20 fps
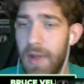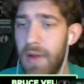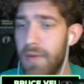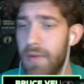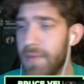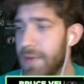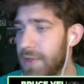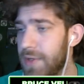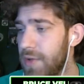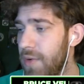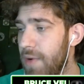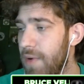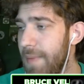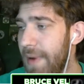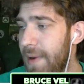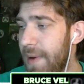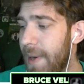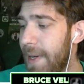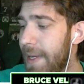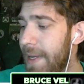The
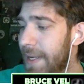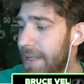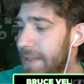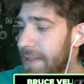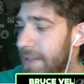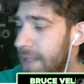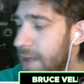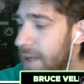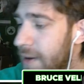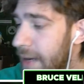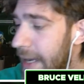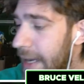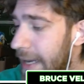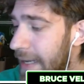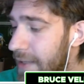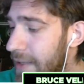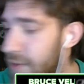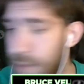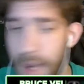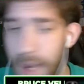scoreboard is here
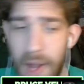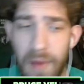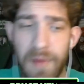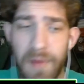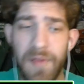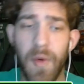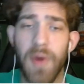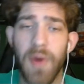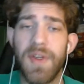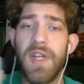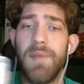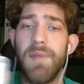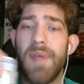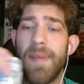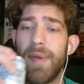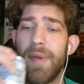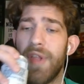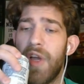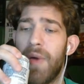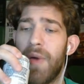as well. 14
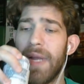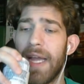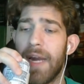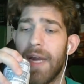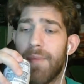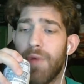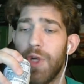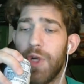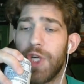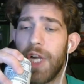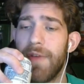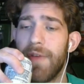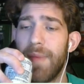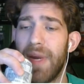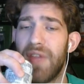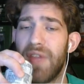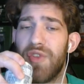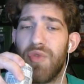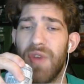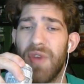people, though. Again, appreciate
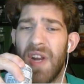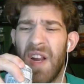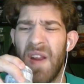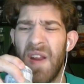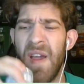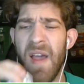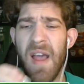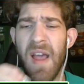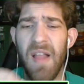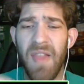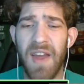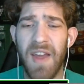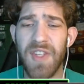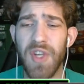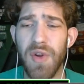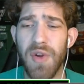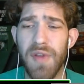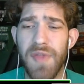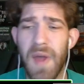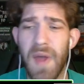everybody tuning in. Let us
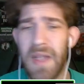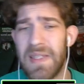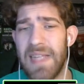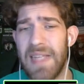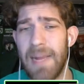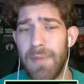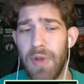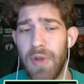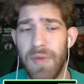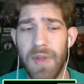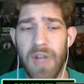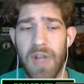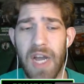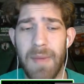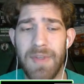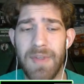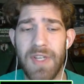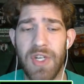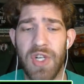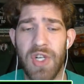know your thoughts down below in the
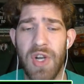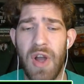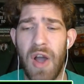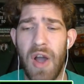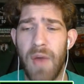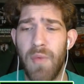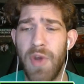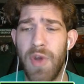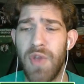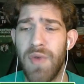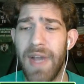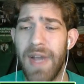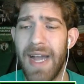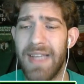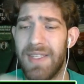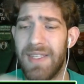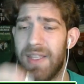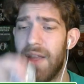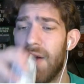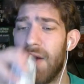comment section on what you
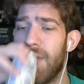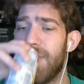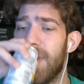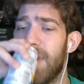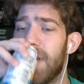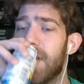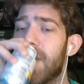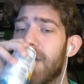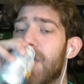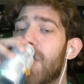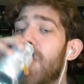guys th are thinking.